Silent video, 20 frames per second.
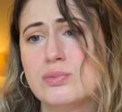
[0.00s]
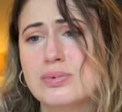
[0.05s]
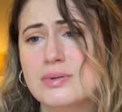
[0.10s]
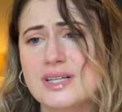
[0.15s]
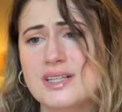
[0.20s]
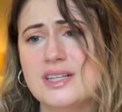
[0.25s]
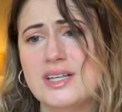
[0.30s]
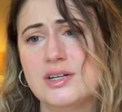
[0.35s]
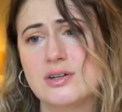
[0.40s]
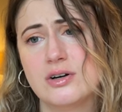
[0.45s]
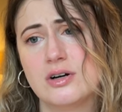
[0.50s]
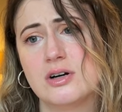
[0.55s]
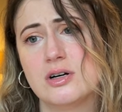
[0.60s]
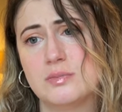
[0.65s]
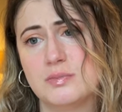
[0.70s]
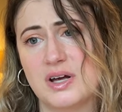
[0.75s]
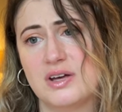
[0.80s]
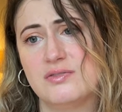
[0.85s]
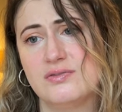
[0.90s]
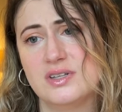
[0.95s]
really hurt
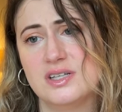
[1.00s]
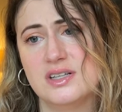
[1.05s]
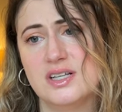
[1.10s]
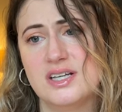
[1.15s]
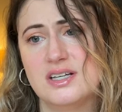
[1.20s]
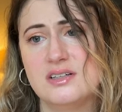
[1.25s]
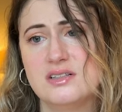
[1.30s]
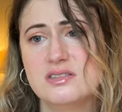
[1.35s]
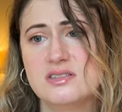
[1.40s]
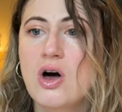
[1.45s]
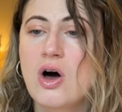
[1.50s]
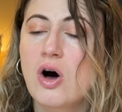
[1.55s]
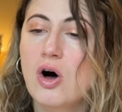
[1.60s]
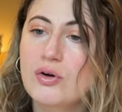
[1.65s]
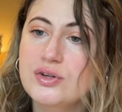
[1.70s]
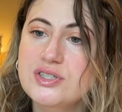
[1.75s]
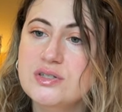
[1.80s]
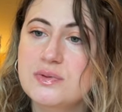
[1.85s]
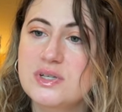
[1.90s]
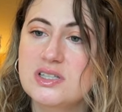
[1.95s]
my feelings.
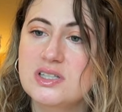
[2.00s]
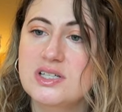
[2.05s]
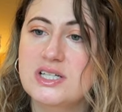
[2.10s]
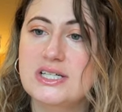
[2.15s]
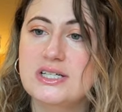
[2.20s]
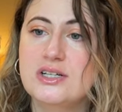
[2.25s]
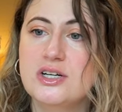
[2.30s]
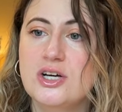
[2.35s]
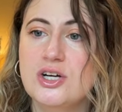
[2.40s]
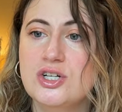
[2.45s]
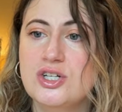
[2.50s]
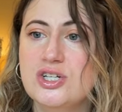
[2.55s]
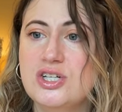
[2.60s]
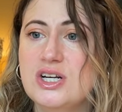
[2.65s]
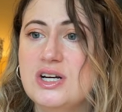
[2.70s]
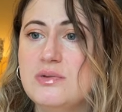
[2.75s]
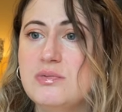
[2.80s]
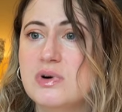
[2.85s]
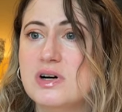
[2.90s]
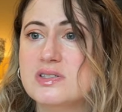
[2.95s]
Ultimately,
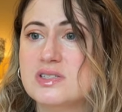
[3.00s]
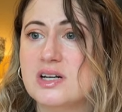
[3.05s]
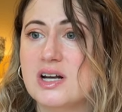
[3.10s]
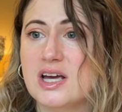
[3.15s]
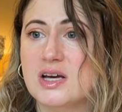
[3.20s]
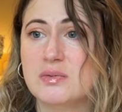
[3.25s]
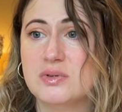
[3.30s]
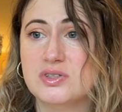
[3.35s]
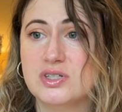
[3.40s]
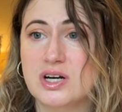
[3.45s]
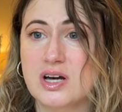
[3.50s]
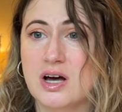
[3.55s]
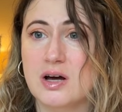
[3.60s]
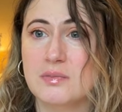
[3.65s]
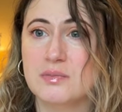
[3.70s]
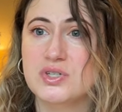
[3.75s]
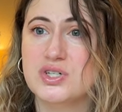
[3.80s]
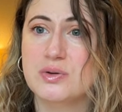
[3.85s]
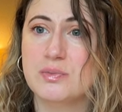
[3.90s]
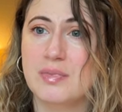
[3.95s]
she wasn't able to come
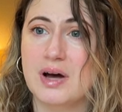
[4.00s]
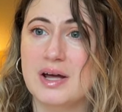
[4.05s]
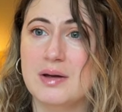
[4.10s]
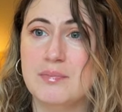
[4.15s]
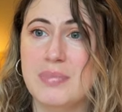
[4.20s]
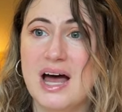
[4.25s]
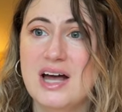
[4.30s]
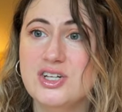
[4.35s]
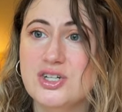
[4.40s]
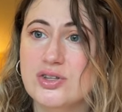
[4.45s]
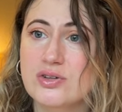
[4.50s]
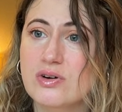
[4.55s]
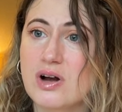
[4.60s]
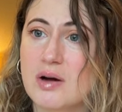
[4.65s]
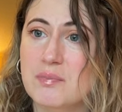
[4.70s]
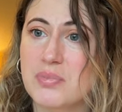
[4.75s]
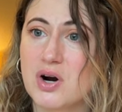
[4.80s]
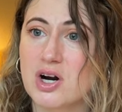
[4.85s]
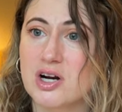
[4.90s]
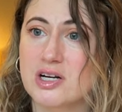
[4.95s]
to my
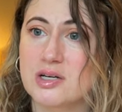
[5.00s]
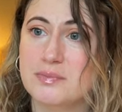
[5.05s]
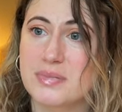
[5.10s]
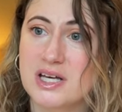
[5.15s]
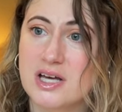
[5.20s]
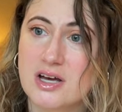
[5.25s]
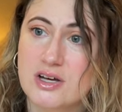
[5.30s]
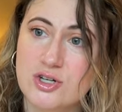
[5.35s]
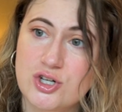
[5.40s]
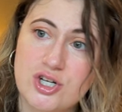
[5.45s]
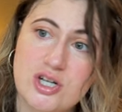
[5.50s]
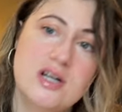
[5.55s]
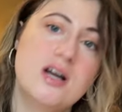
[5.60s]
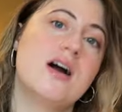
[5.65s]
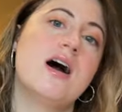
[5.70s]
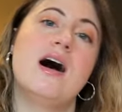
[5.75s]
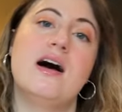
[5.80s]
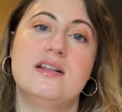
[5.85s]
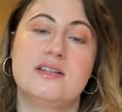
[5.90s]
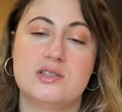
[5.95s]
bachelorette party because she
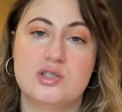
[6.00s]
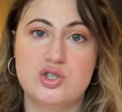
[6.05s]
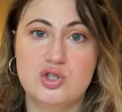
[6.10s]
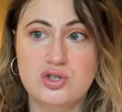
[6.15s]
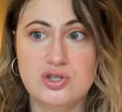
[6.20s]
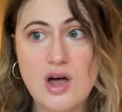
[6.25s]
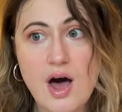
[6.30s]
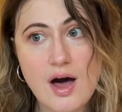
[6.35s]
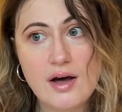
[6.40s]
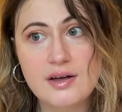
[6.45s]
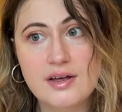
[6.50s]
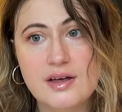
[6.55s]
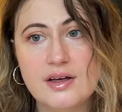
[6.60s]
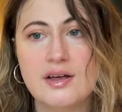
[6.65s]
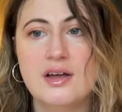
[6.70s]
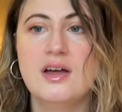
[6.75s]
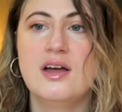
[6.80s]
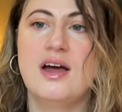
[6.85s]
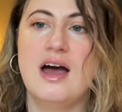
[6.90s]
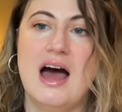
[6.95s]
got stuck
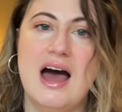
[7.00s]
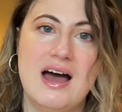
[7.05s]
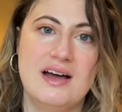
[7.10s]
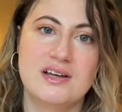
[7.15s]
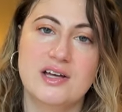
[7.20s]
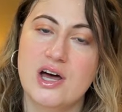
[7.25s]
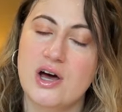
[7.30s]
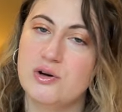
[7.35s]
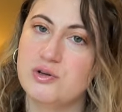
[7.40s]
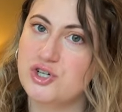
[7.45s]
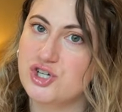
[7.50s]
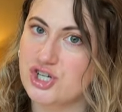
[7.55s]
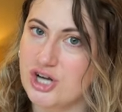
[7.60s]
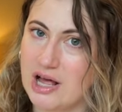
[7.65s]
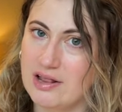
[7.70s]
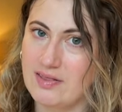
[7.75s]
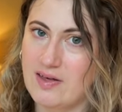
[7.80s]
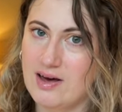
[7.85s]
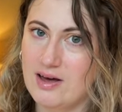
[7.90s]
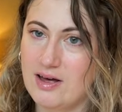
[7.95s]
at
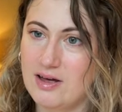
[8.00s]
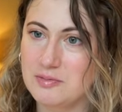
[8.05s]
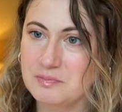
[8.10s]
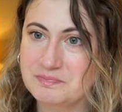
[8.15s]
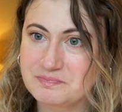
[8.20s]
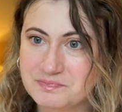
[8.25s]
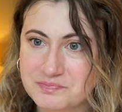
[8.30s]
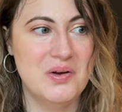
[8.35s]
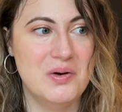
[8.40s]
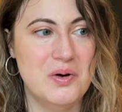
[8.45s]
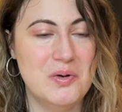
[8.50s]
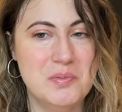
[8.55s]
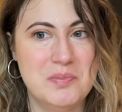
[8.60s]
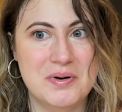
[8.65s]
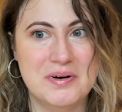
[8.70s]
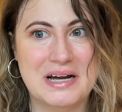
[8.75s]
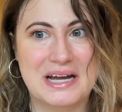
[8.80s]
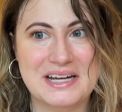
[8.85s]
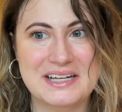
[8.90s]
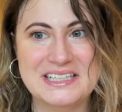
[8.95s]
Coachella. Oh
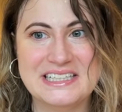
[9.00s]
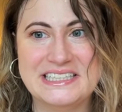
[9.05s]
boy.